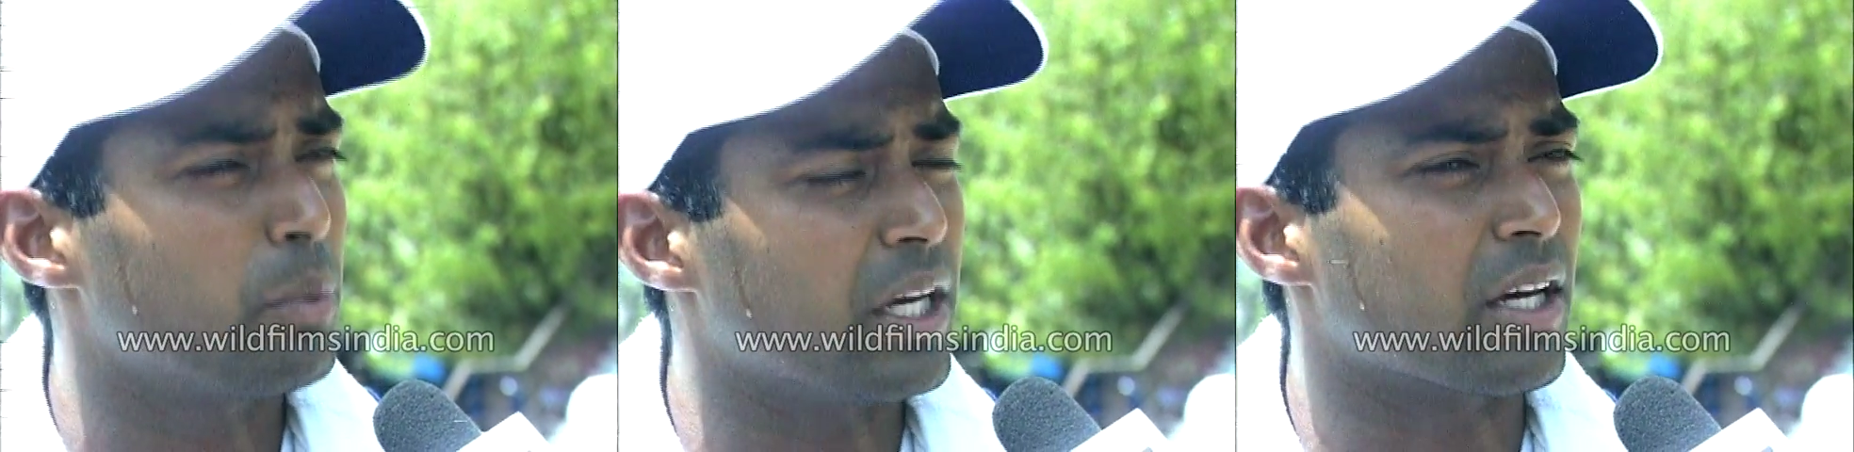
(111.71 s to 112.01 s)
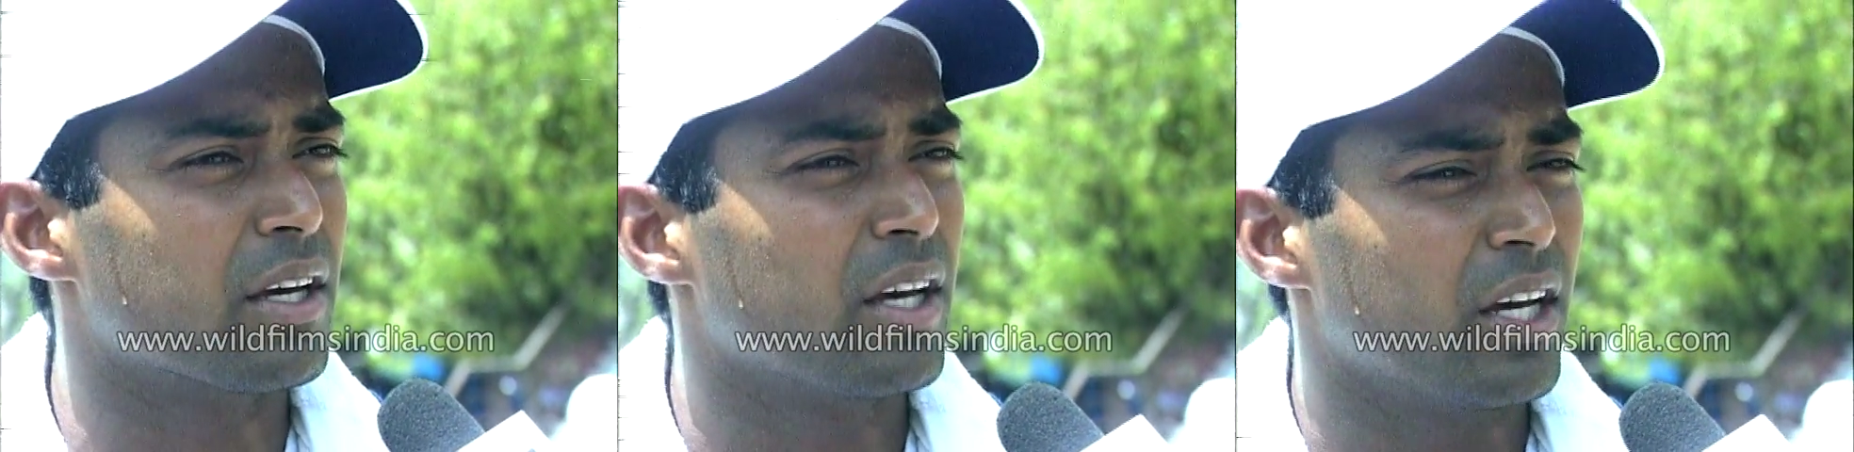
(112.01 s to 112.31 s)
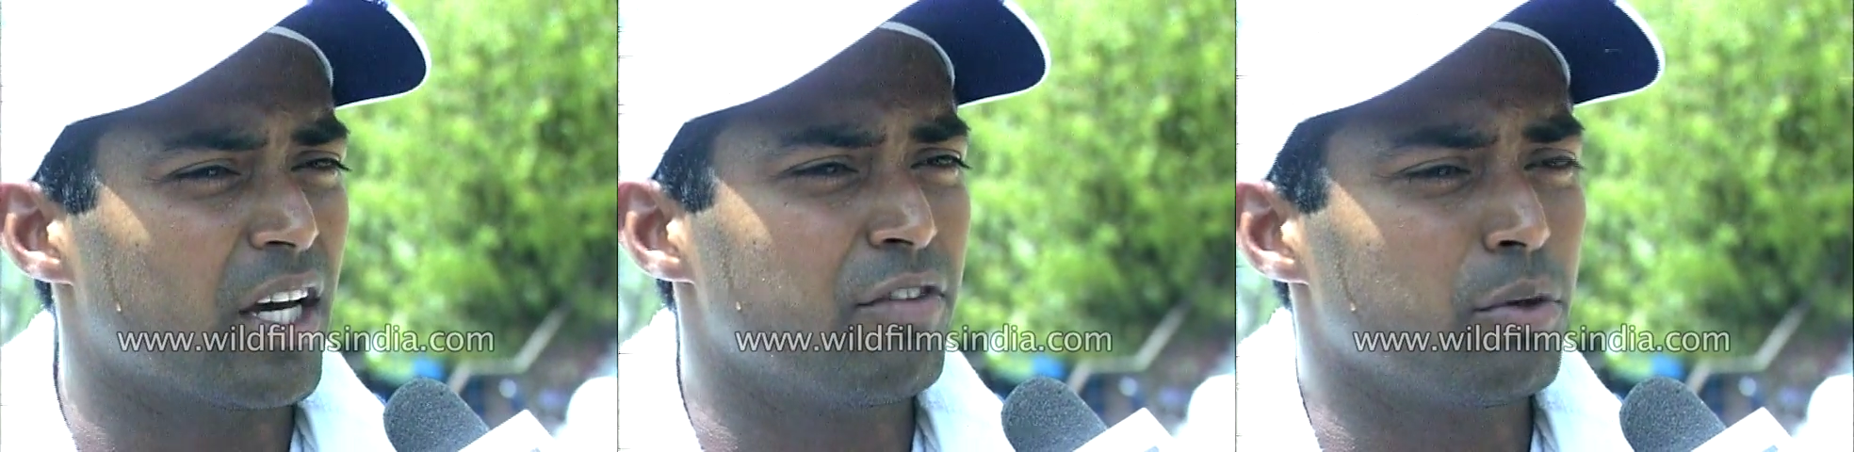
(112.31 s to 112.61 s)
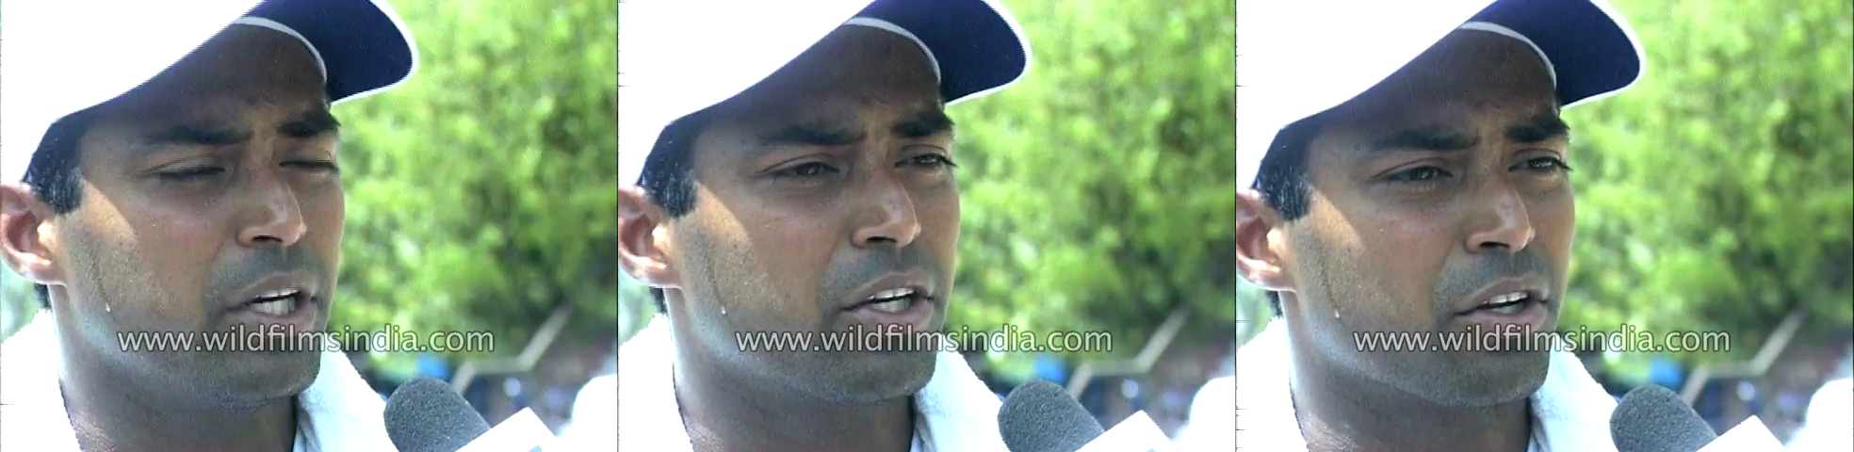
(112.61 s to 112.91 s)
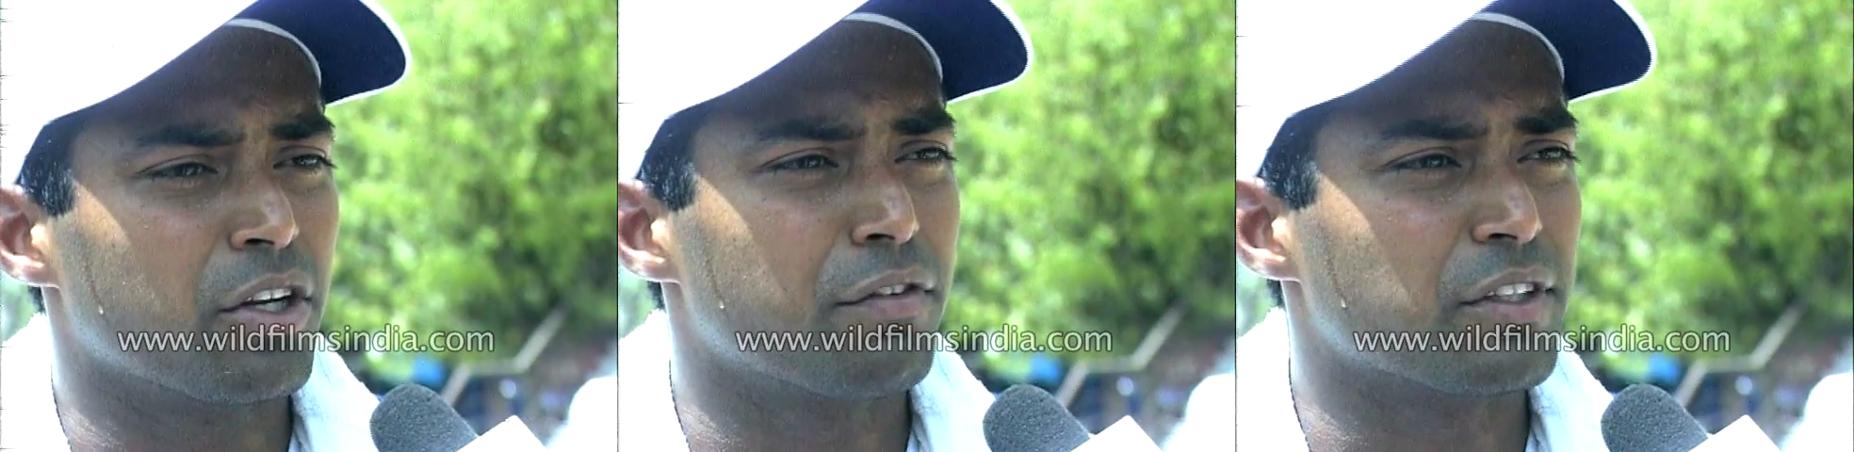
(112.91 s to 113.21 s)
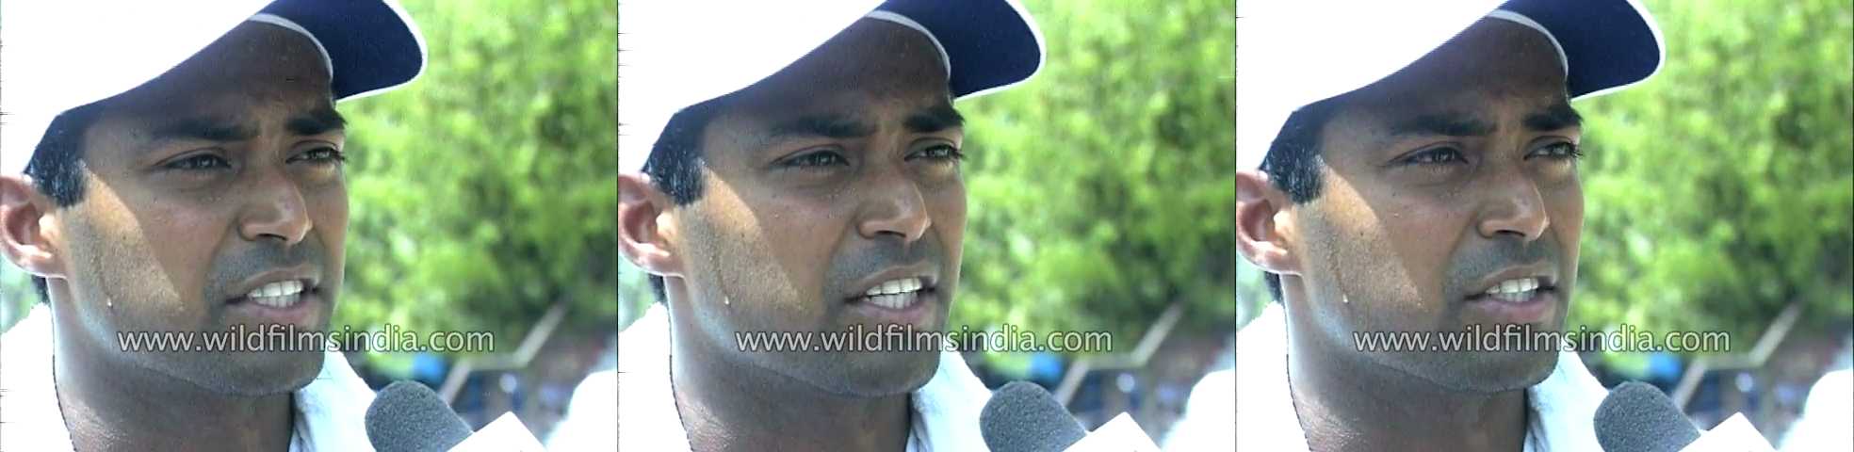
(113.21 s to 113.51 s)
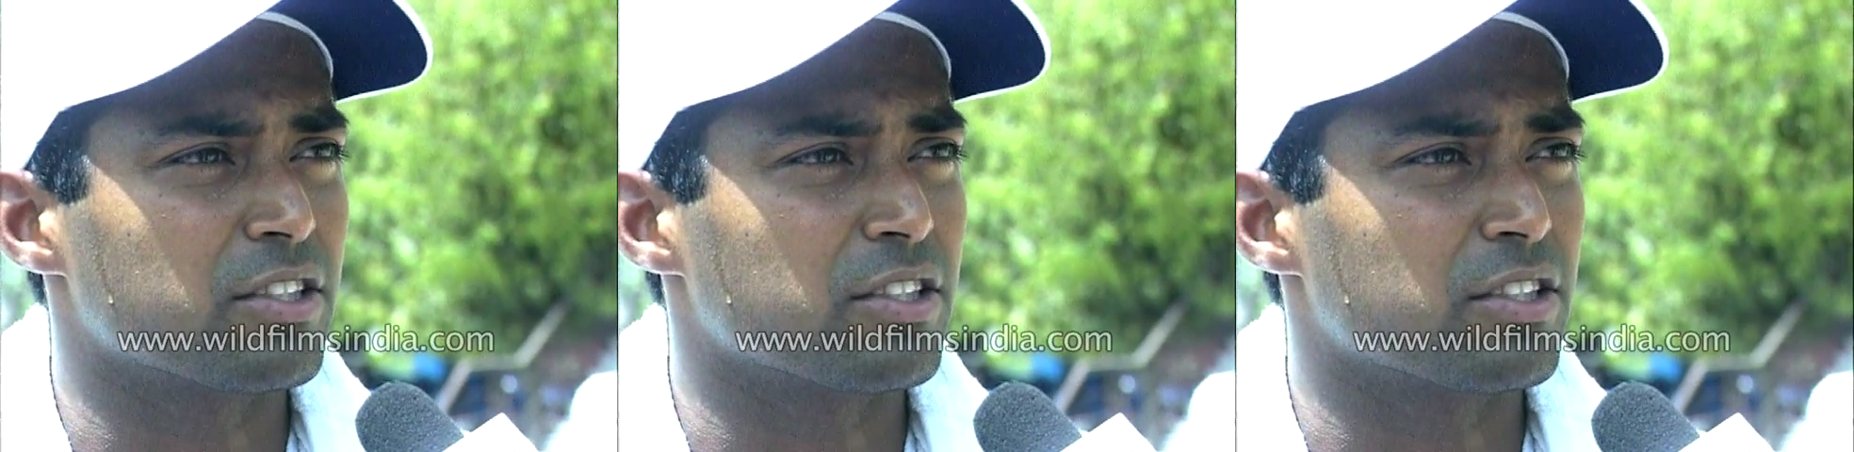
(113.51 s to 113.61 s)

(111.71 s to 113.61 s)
week. Every week you're in a different city.